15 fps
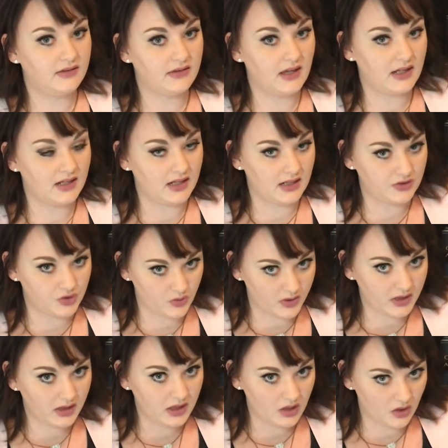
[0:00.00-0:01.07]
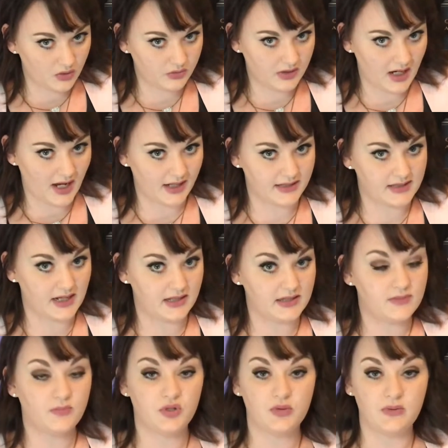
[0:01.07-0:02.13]
than jointly owned
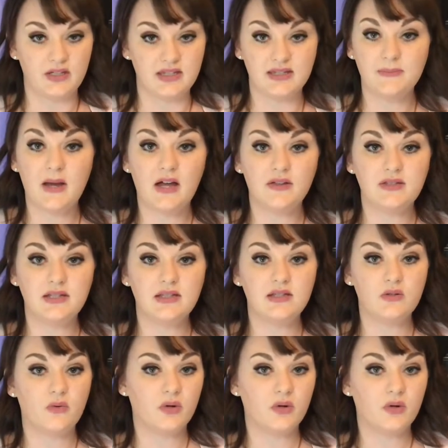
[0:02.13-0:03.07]
assets between spouses